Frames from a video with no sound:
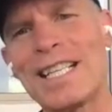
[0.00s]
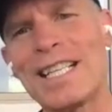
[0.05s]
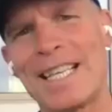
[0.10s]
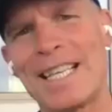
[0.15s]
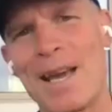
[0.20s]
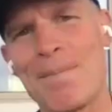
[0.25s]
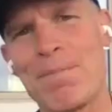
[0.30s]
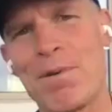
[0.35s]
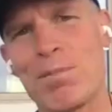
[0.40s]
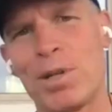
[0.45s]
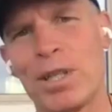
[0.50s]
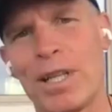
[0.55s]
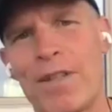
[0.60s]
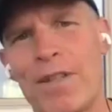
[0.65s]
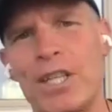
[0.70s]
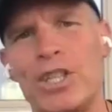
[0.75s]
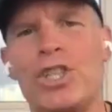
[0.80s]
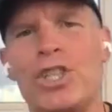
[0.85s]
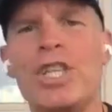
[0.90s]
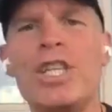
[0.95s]
capable of
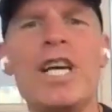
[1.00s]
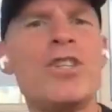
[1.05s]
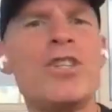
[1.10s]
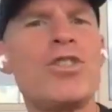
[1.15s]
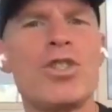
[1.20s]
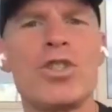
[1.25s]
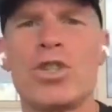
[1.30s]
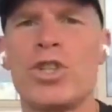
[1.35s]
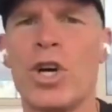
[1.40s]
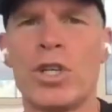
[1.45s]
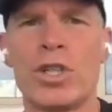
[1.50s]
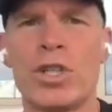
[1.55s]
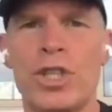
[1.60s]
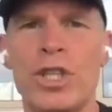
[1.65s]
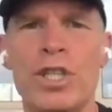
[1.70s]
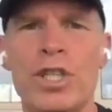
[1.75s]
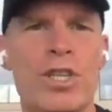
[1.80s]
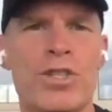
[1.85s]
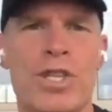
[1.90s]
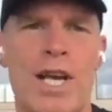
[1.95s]
it she doesn't go
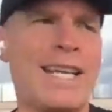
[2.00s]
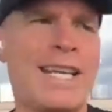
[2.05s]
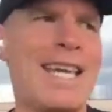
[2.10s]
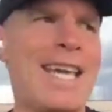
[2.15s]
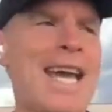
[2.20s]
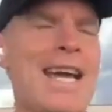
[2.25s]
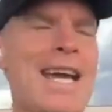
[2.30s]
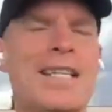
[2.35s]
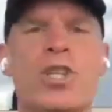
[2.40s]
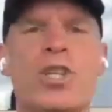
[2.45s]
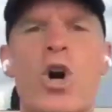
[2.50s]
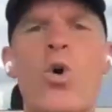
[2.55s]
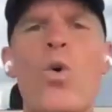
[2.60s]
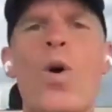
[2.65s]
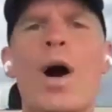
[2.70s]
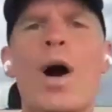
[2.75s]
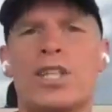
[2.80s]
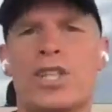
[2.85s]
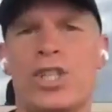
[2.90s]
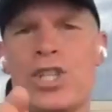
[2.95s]
she says i can't go
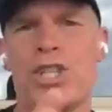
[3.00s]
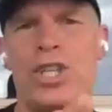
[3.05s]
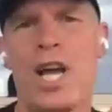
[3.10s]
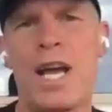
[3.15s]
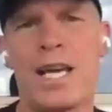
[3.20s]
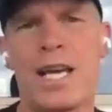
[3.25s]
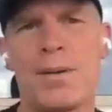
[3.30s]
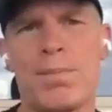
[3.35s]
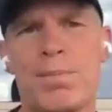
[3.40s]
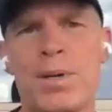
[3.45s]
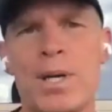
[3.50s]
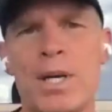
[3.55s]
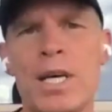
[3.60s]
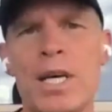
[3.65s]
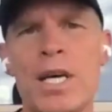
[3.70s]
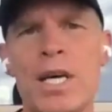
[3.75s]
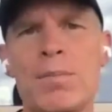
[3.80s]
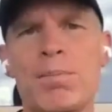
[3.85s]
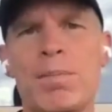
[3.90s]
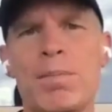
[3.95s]
out of shape
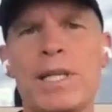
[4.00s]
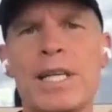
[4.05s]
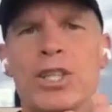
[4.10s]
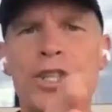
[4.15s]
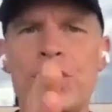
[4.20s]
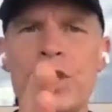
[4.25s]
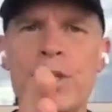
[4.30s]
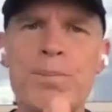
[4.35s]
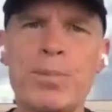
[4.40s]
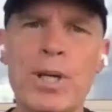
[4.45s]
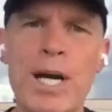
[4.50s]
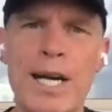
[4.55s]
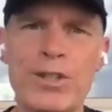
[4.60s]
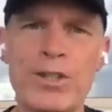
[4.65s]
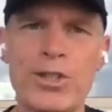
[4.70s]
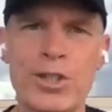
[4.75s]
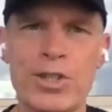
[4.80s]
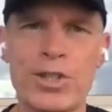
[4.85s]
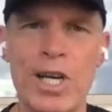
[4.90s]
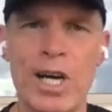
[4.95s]
because she prides
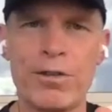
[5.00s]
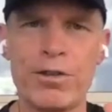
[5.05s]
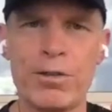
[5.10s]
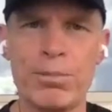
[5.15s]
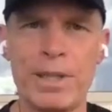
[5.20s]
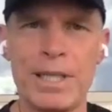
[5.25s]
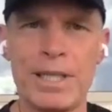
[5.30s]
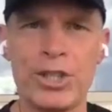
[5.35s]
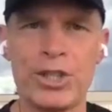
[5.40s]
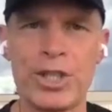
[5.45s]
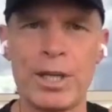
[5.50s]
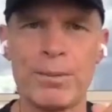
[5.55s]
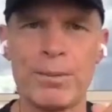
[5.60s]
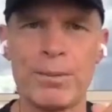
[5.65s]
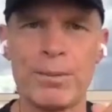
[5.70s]
herself in being shaped.